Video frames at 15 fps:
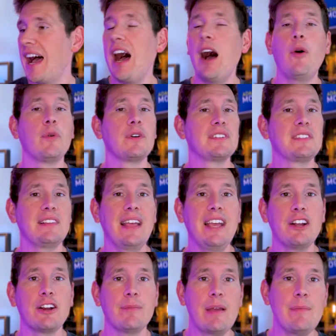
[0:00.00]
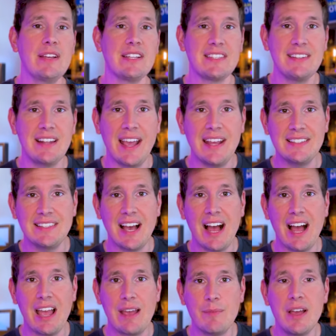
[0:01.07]
hours later, maybe it's
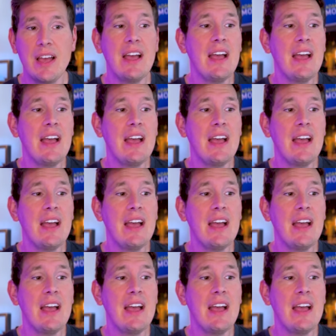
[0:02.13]
nighttime,